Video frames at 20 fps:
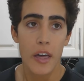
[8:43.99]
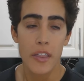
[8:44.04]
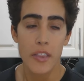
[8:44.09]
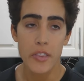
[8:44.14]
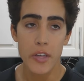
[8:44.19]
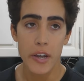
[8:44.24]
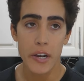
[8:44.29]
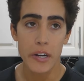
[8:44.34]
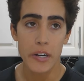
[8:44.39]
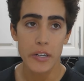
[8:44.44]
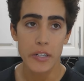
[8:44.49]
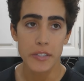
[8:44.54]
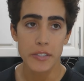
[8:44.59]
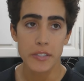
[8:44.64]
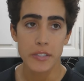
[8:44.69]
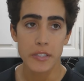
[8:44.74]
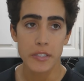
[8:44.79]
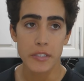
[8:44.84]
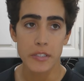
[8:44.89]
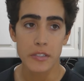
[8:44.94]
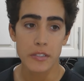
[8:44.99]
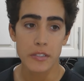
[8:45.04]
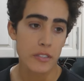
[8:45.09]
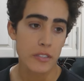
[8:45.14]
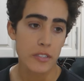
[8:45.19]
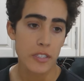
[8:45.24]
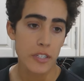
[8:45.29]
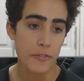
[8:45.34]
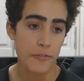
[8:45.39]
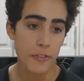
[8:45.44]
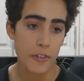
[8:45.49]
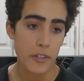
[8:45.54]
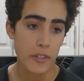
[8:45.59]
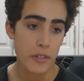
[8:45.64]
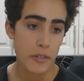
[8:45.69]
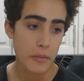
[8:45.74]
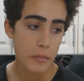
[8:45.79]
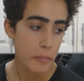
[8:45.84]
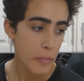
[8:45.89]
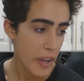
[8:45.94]
There's
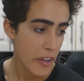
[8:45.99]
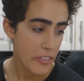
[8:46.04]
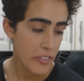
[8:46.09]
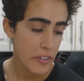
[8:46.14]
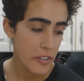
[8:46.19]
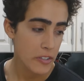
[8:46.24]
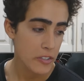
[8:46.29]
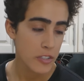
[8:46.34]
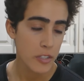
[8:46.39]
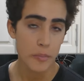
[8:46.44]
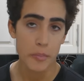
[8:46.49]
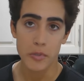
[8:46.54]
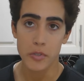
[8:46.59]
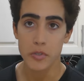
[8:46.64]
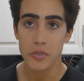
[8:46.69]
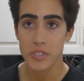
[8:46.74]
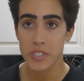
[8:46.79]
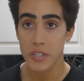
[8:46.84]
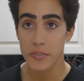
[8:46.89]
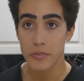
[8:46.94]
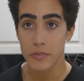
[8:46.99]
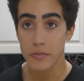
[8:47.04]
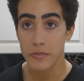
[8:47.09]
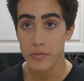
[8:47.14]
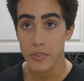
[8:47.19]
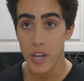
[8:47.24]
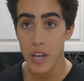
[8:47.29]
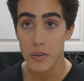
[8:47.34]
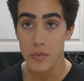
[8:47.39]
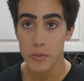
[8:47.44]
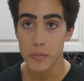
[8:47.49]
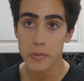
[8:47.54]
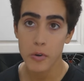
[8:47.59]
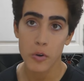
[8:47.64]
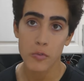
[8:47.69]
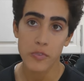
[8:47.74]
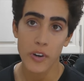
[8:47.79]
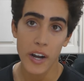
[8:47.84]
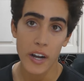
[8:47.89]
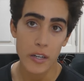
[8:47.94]
different methods to produce different flavor
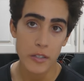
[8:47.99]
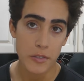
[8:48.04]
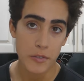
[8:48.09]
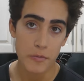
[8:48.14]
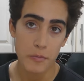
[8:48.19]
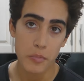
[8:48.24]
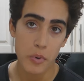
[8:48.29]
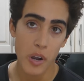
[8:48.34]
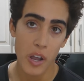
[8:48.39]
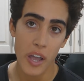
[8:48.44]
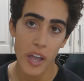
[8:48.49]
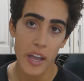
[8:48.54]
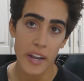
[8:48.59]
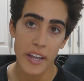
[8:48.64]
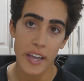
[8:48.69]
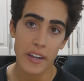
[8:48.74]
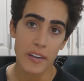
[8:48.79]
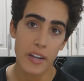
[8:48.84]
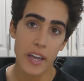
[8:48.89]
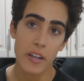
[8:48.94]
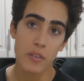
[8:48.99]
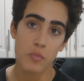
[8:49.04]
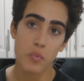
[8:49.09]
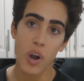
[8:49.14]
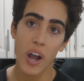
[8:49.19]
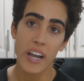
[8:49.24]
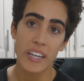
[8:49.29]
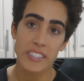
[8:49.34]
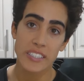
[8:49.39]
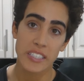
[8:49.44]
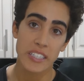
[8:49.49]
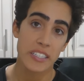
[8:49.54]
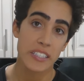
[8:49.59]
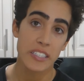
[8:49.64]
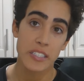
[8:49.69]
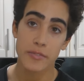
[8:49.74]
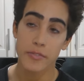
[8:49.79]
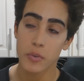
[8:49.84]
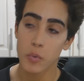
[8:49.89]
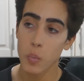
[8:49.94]
profiles of bread and, and rise it in
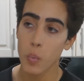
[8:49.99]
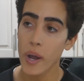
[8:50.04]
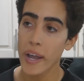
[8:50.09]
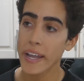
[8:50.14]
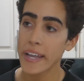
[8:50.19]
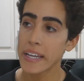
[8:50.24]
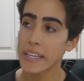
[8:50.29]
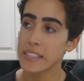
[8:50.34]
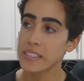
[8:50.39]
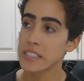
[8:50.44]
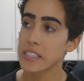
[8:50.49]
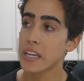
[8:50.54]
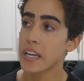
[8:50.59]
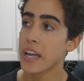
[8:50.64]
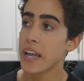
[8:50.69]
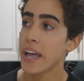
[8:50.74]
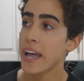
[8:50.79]
different ways,